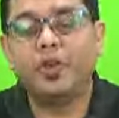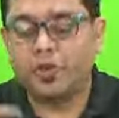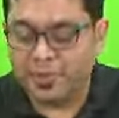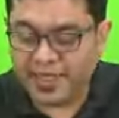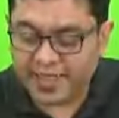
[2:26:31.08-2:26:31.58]
to
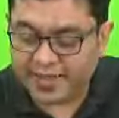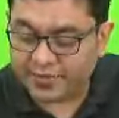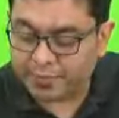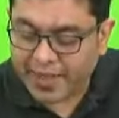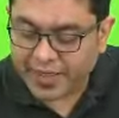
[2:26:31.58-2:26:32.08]
be an
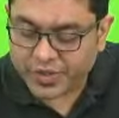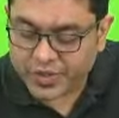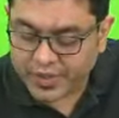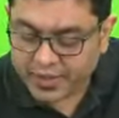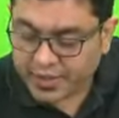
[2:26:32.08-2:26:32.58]

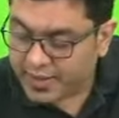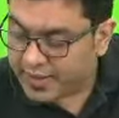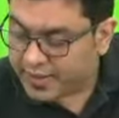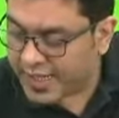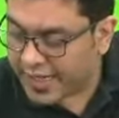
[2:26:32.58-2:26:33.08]
expansion,
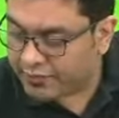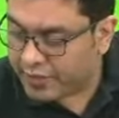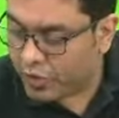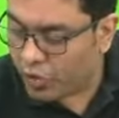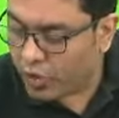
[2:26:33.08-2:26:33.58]
that will
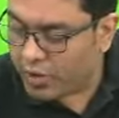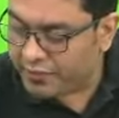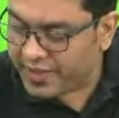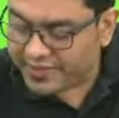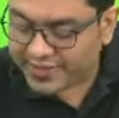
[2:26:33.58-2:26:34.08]

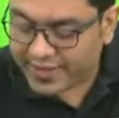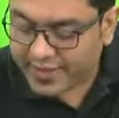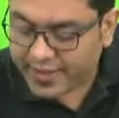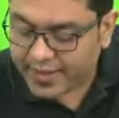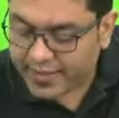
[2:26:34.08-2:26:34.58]
always
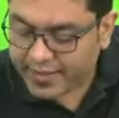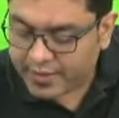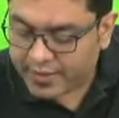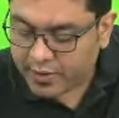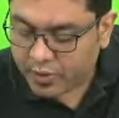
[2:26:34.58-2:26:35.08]
create
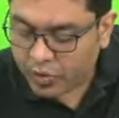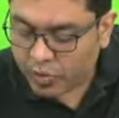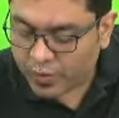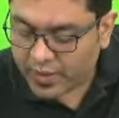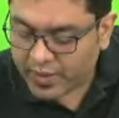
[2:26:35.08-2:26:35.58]

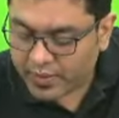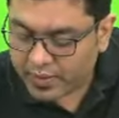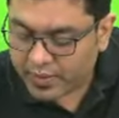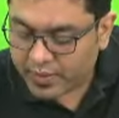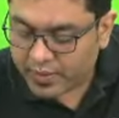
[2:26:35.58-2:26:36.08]
lower
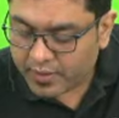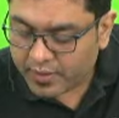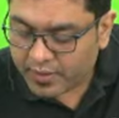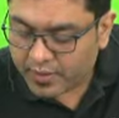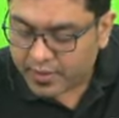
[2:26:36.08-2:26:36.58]

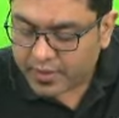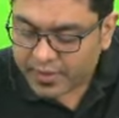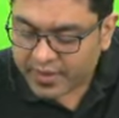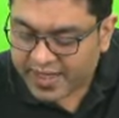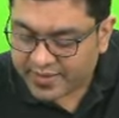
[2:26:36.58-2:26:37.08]

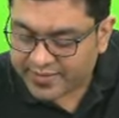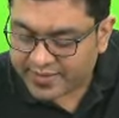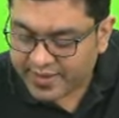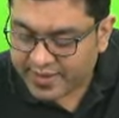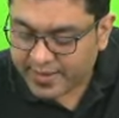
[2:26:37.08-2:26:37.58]

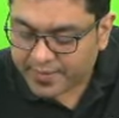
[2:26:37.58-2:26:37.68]
density.